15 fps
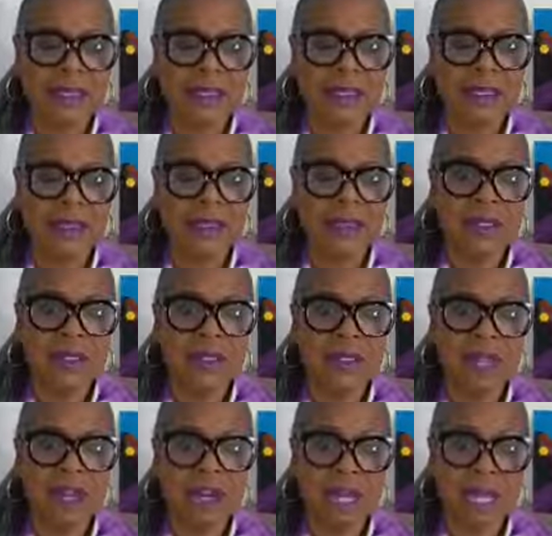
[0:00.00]
There's a
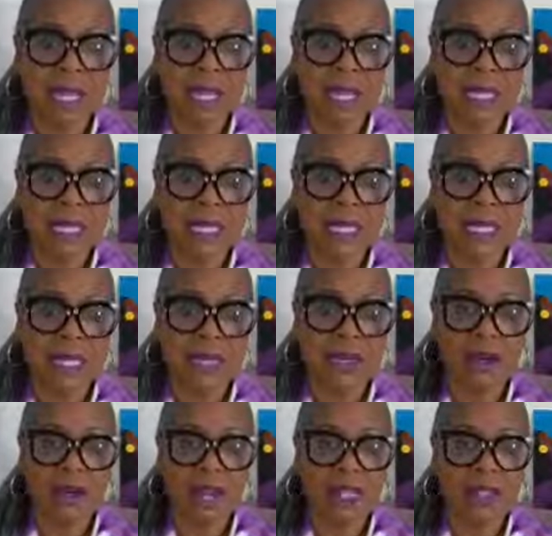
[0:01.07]
young man
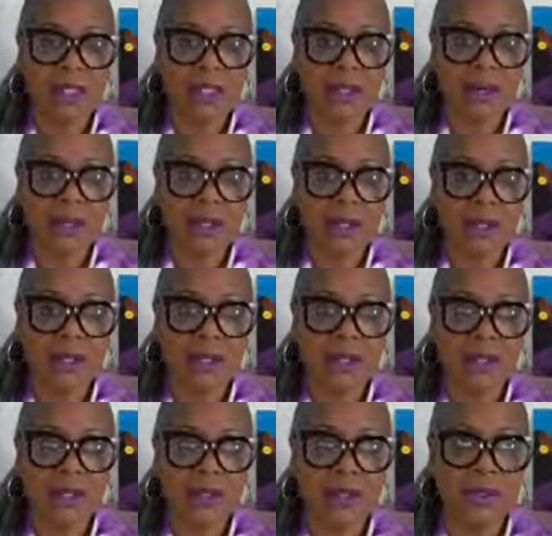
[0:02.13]
here. I saw it on the
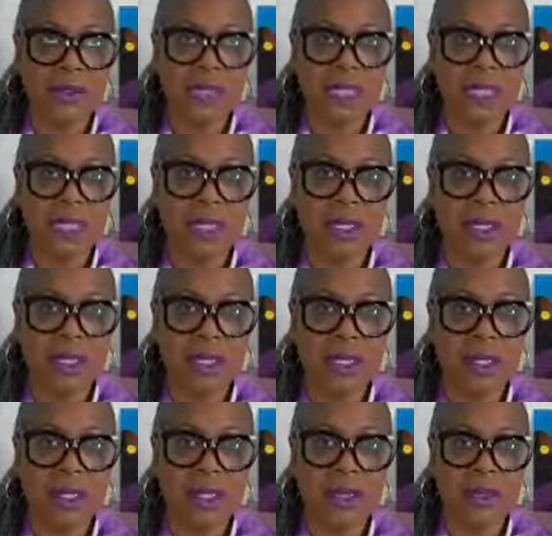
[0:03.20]
news. I think it
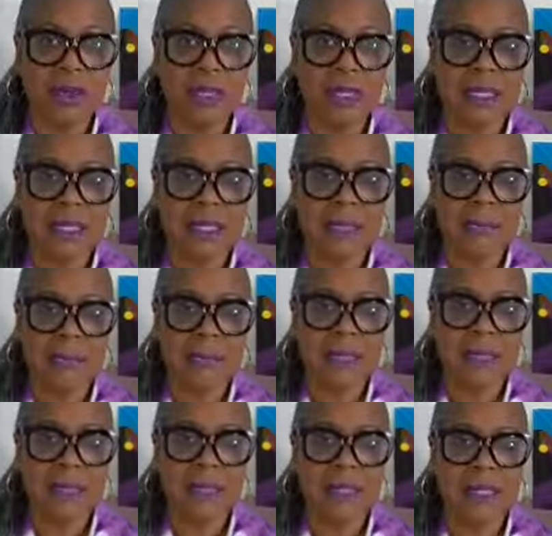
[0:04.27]
was
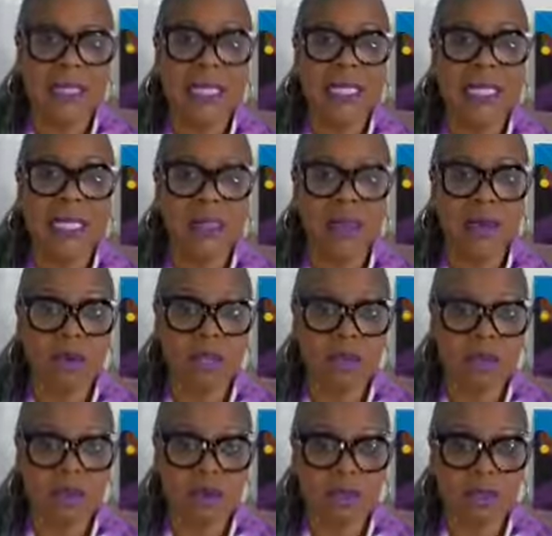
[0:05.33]
on the Sunday morning
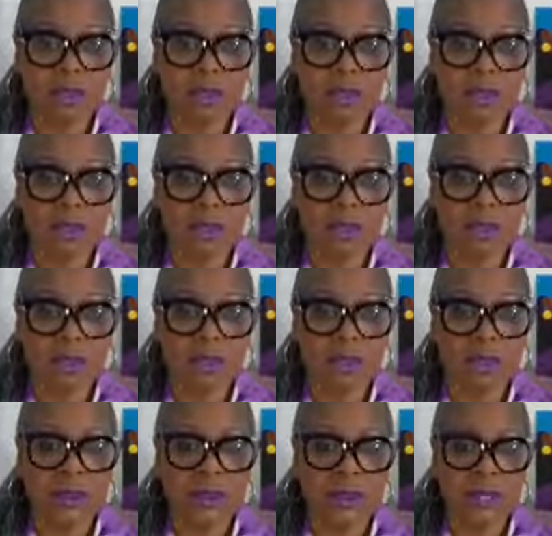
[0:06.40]
talk shows,
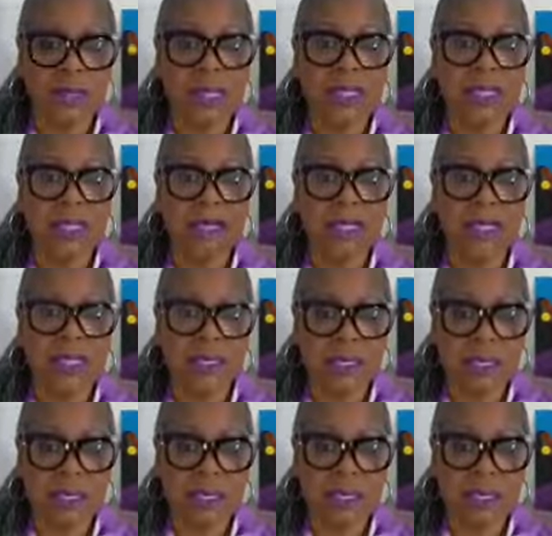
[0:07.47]

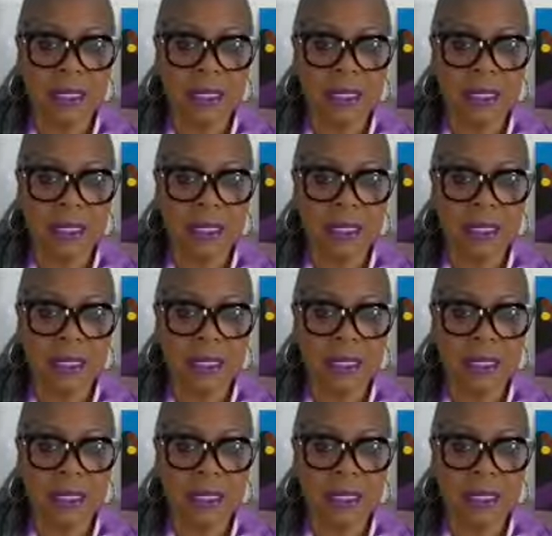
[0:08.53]
MSNBC.